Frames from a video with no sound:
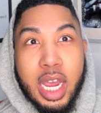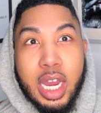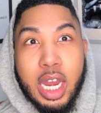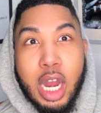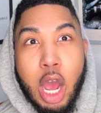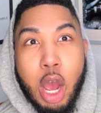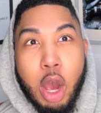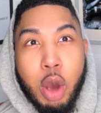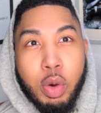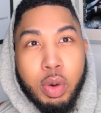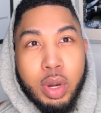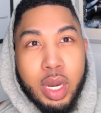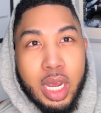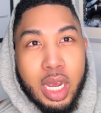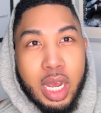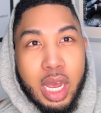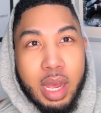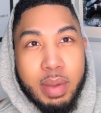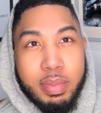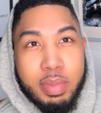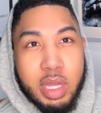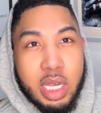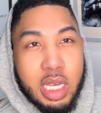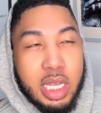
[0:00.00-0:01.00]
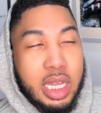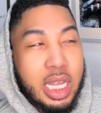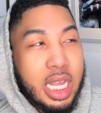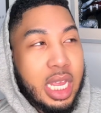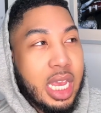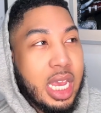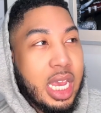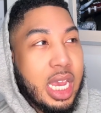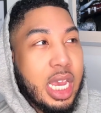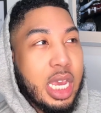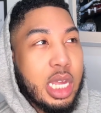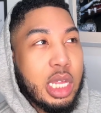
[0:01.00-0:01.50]
owning up to
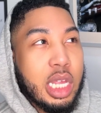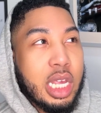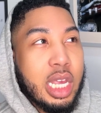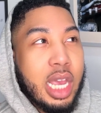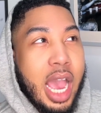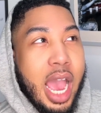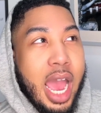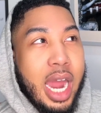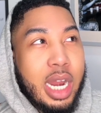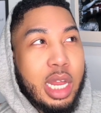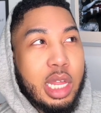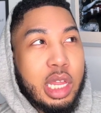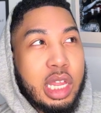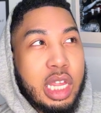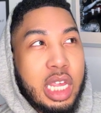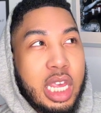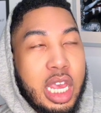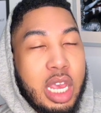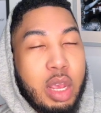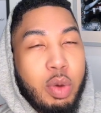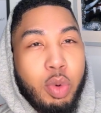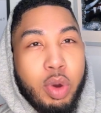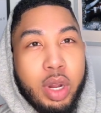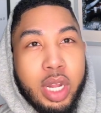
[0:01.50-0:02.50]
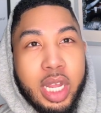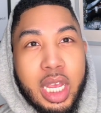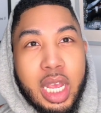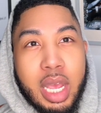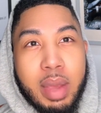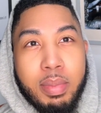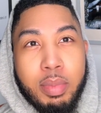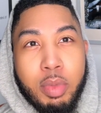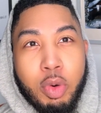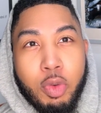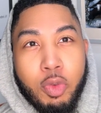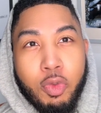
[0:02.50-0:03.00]
things and kind of seeing where they
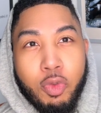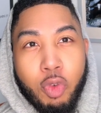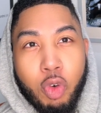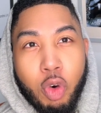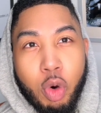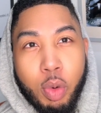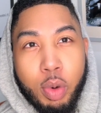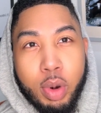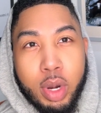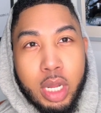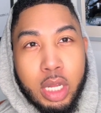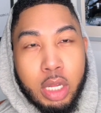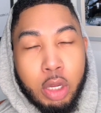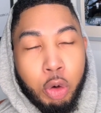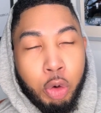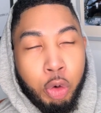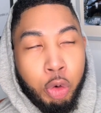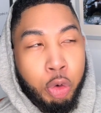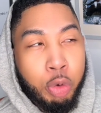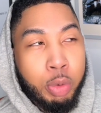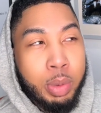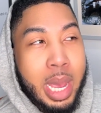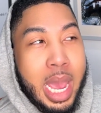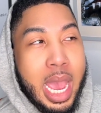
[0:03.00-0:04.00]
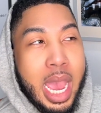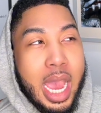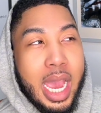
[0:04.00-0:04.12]
can move forward in the group.